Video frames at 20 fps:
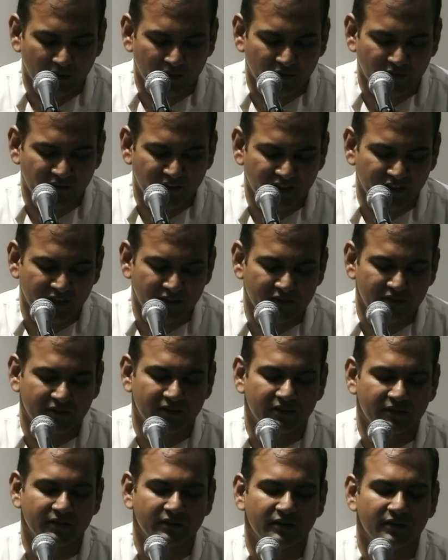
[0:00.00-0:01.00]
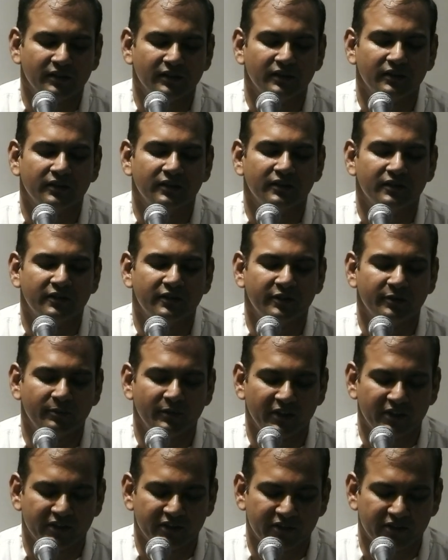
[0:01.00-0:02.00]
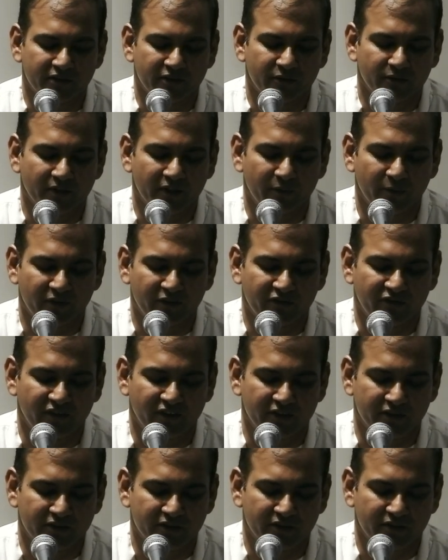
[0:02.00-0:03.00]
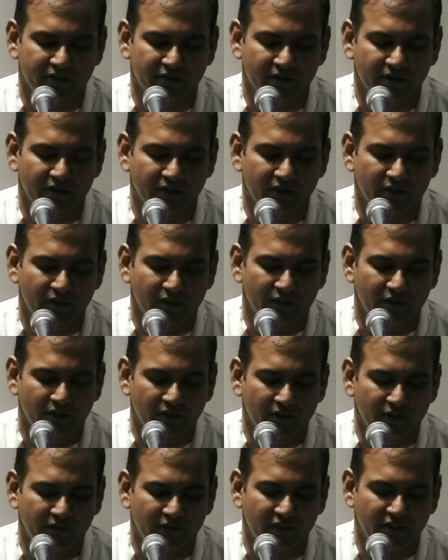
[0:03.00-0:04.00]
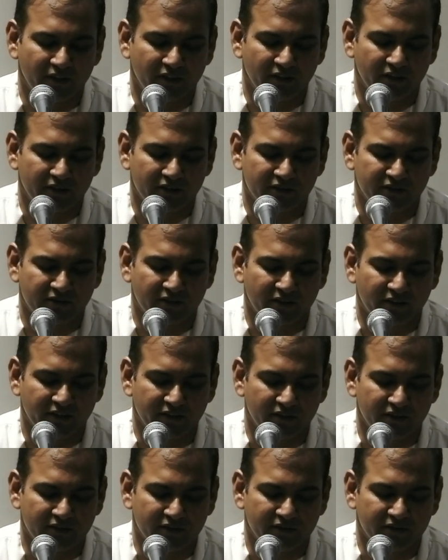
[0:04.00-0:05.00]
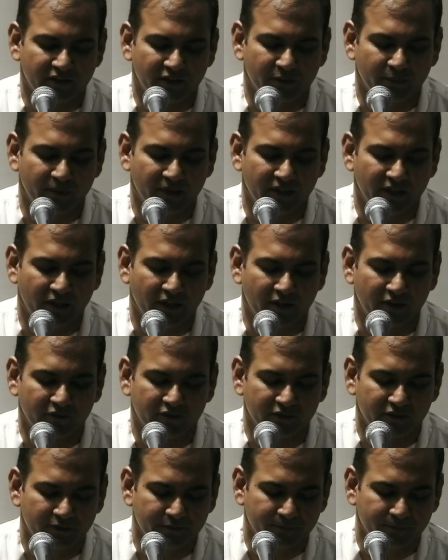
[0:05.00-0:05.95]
In various tribulations that we face, in various trials that we have,